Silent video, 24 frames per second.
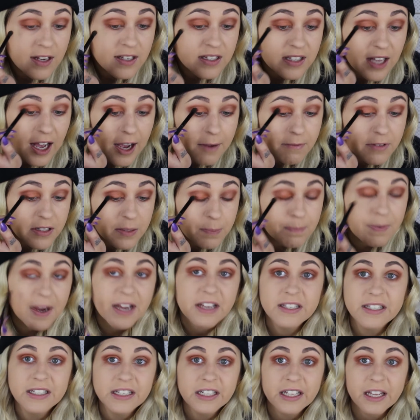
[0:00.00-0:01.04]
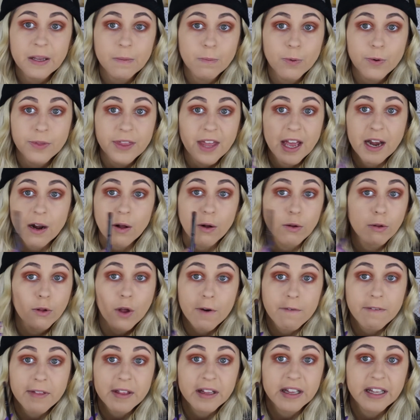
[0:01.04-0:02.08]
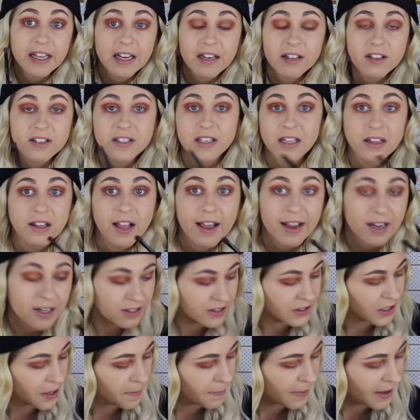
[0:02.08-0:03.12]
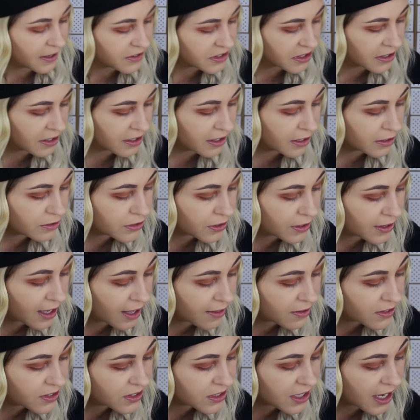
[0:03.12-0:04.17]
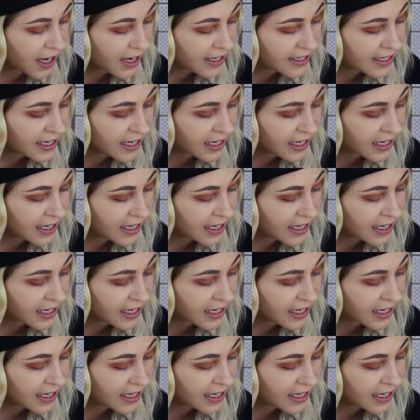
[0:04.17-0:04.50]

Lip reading: So I've just basically put that all over the lid because I like it so much. I'm going to do the other side